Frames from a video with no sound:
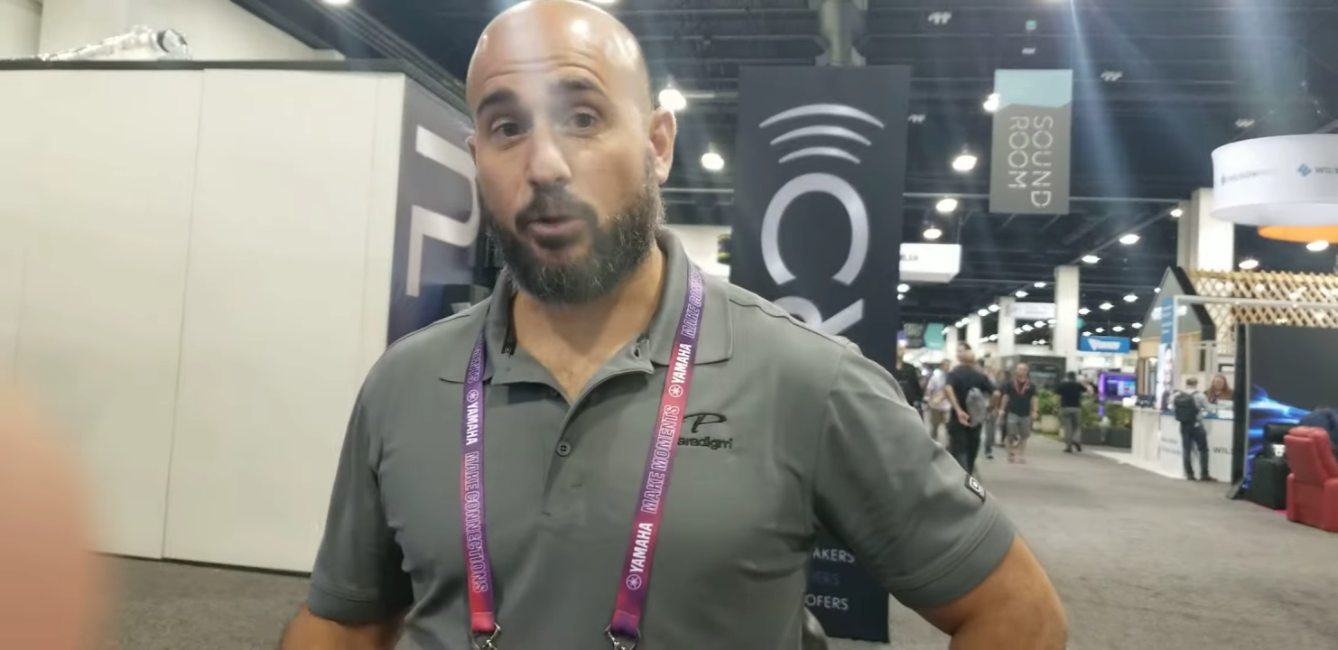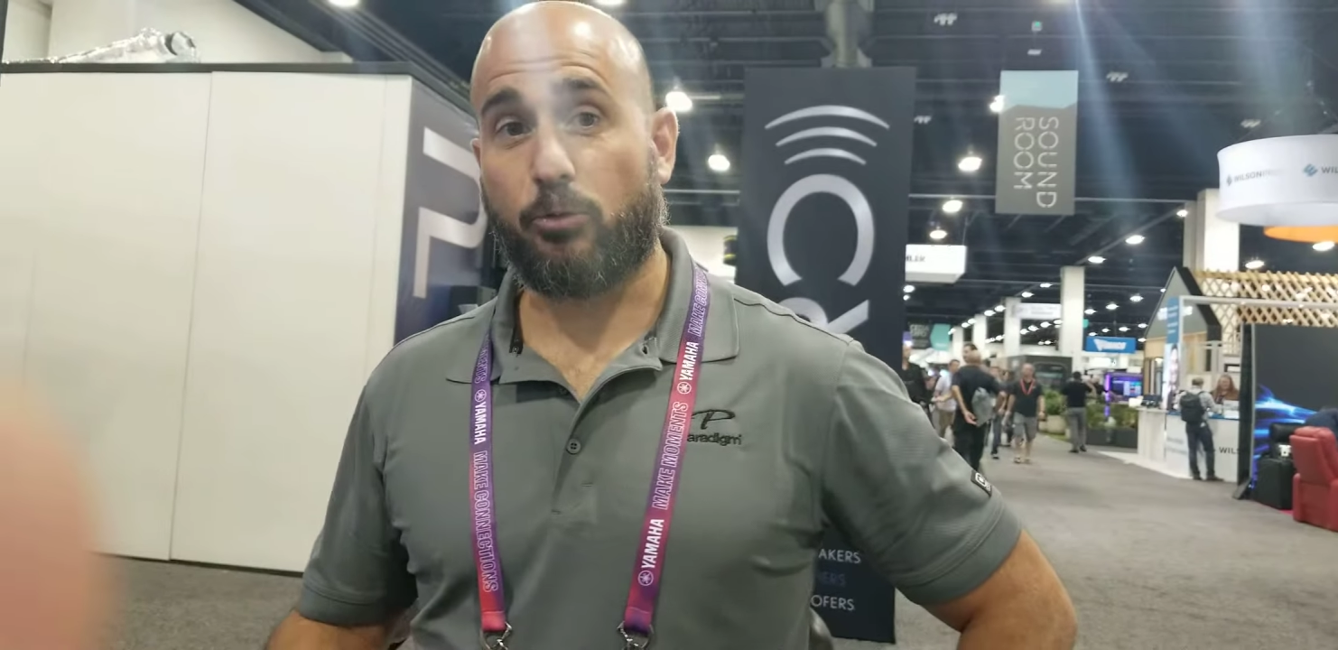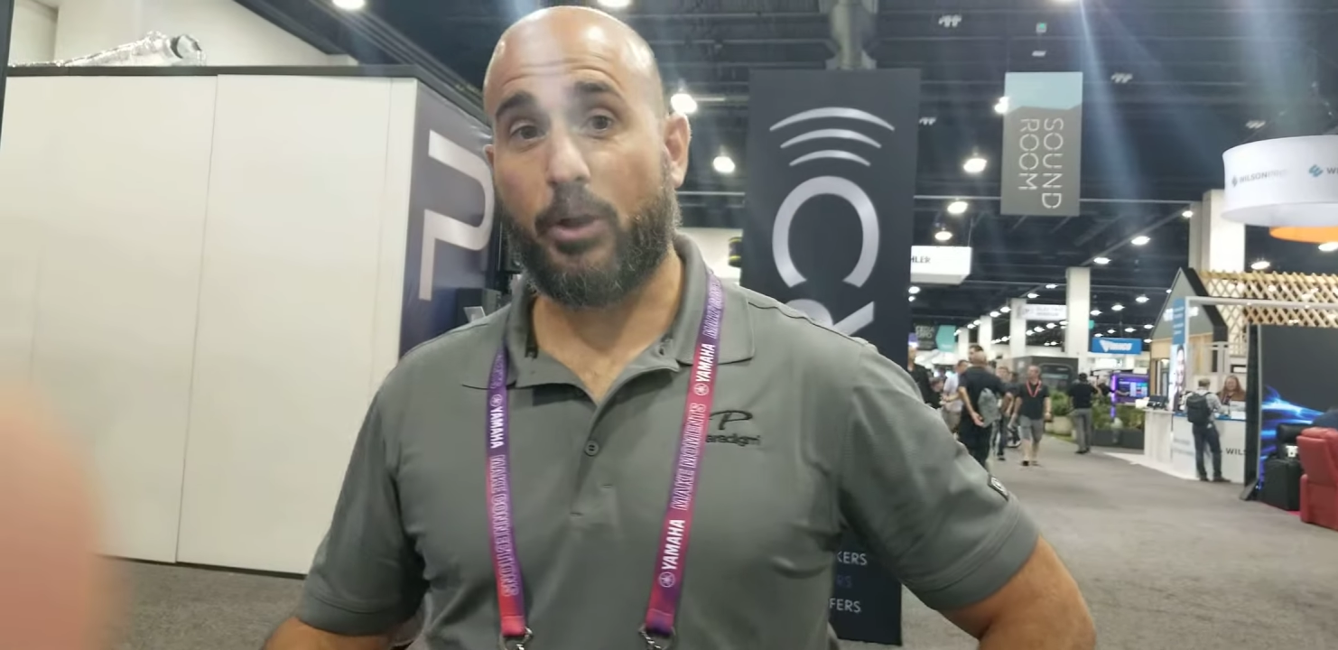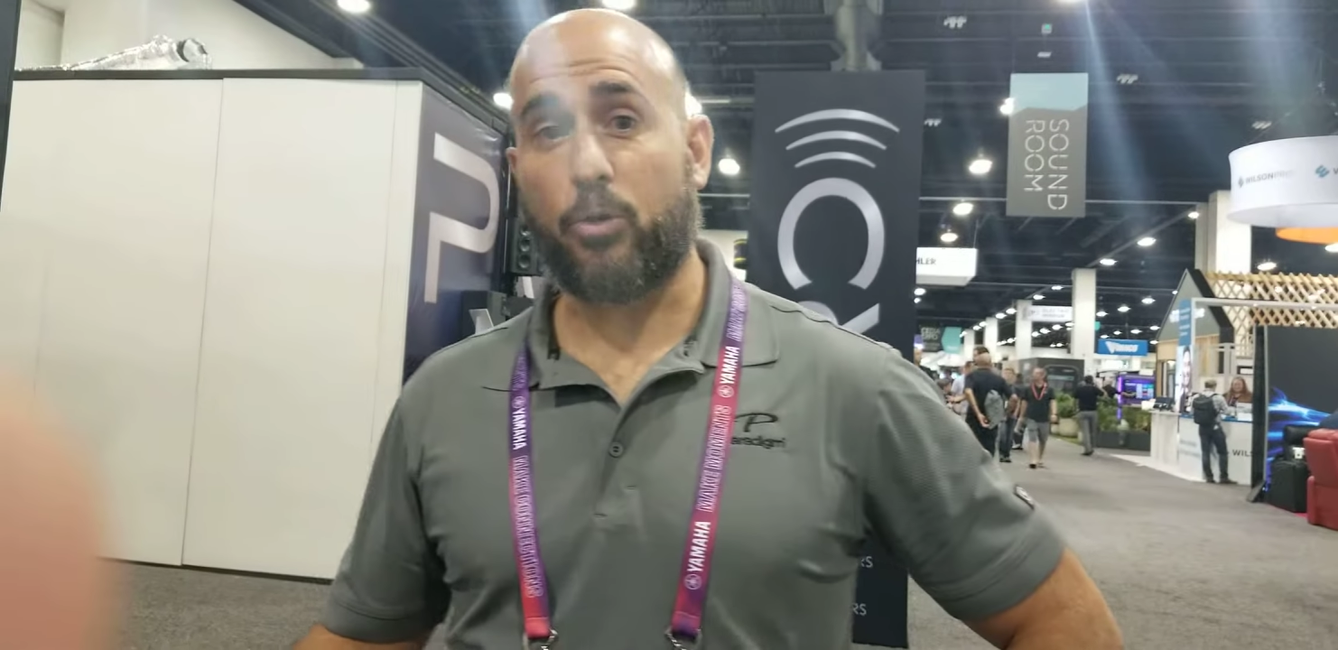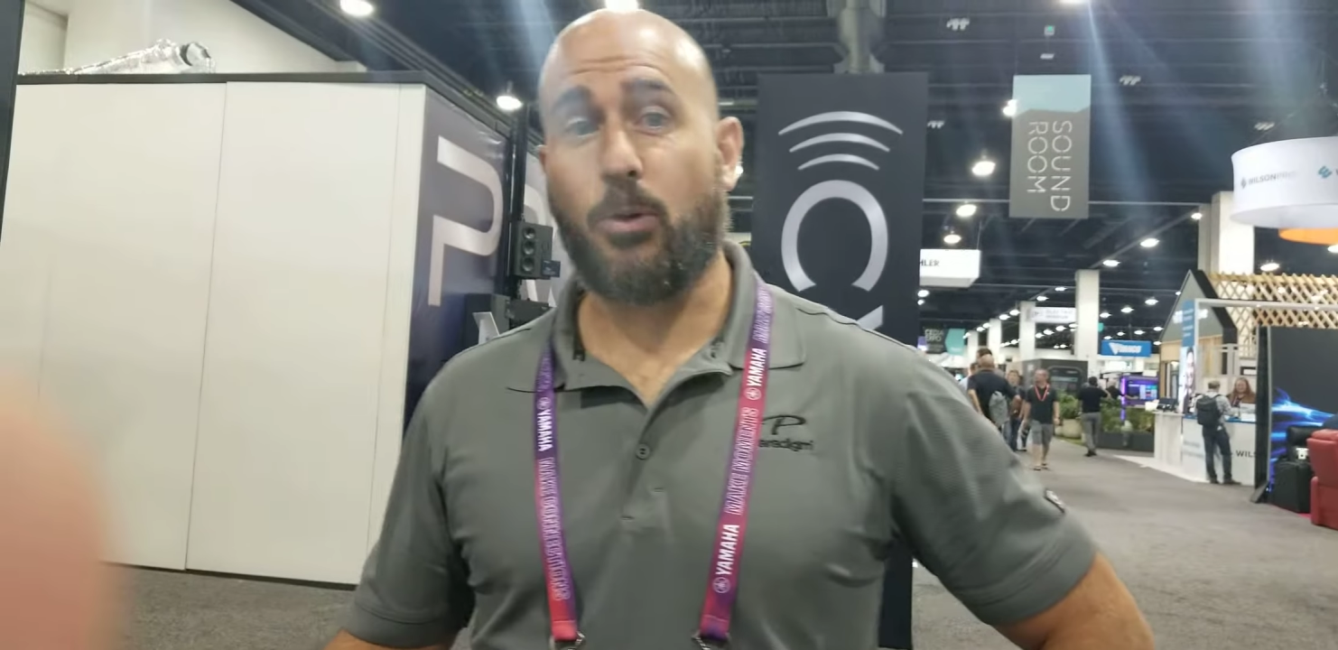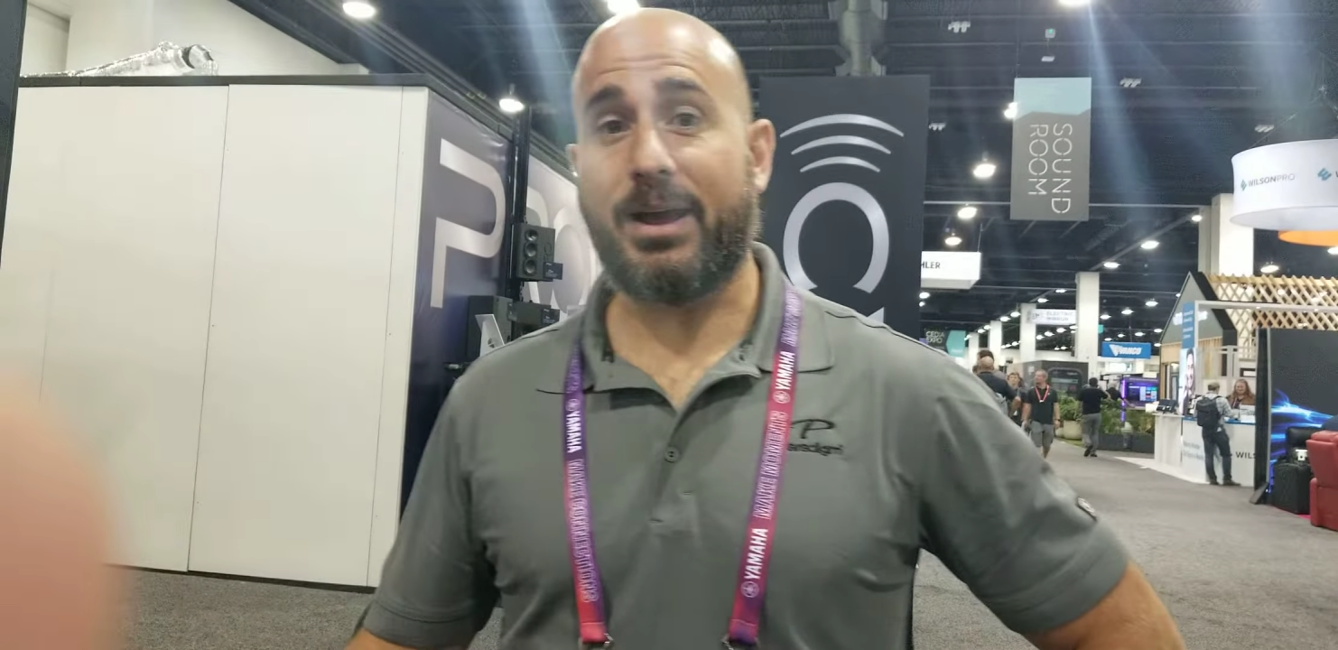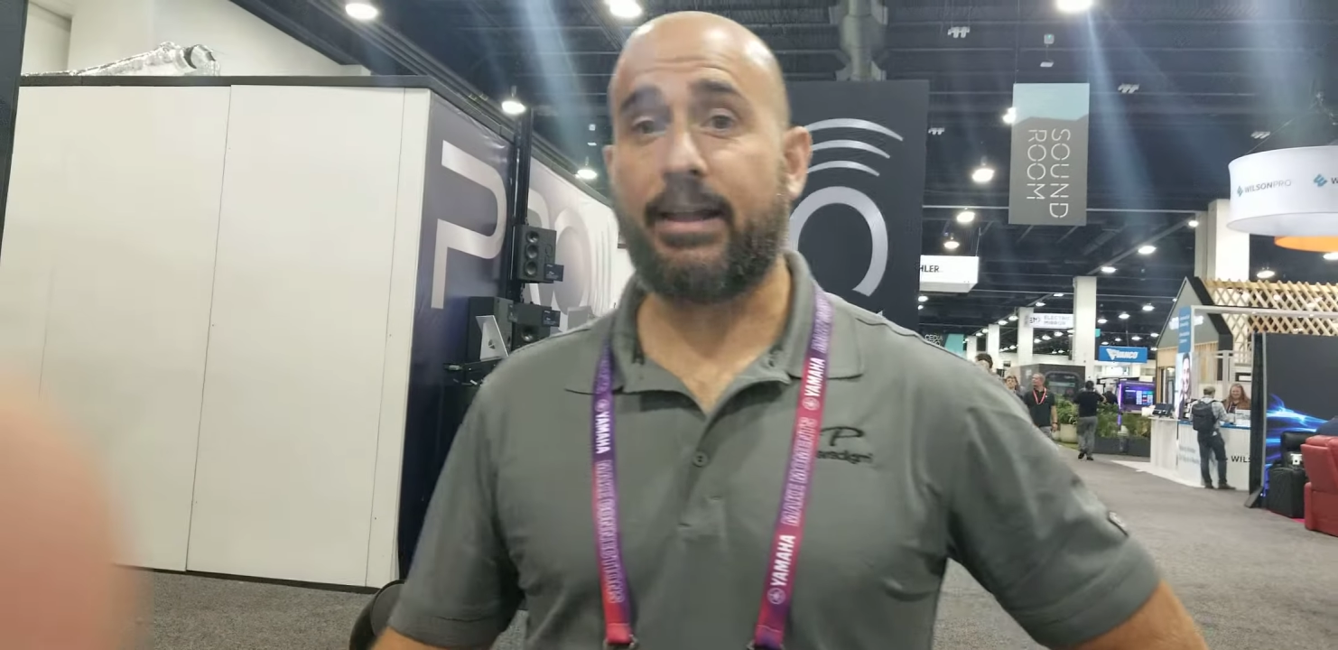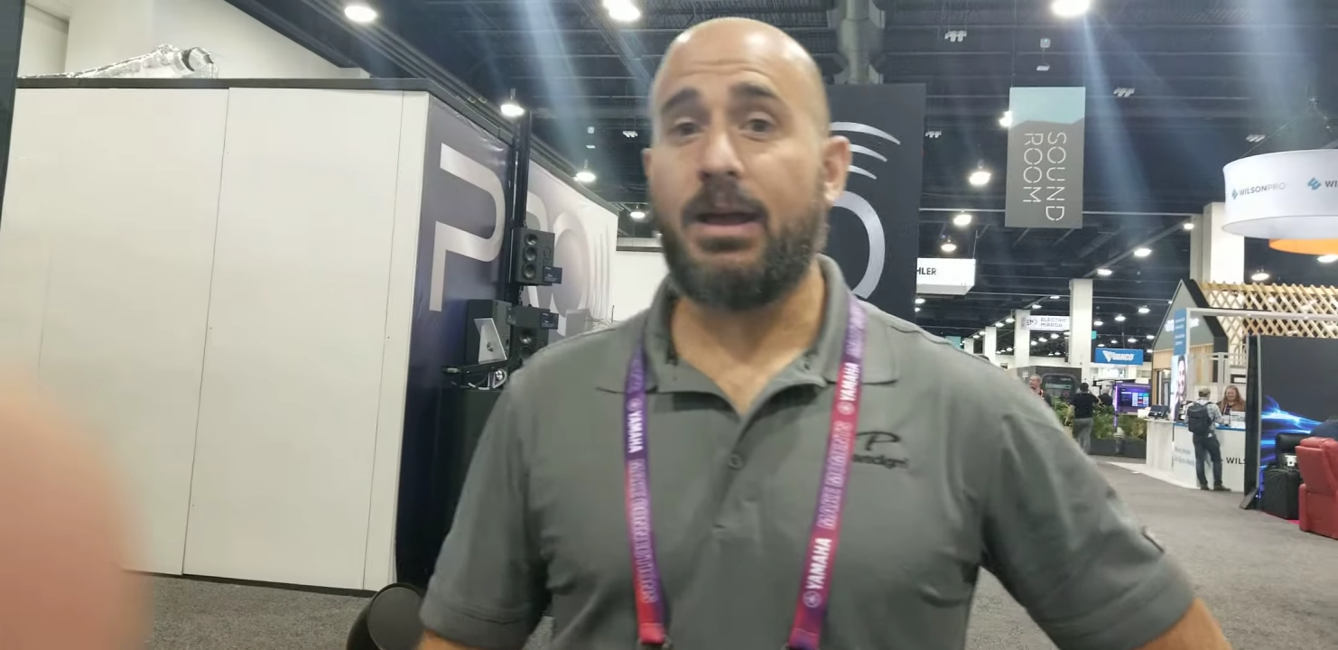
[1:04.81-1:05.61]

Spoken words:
real quick,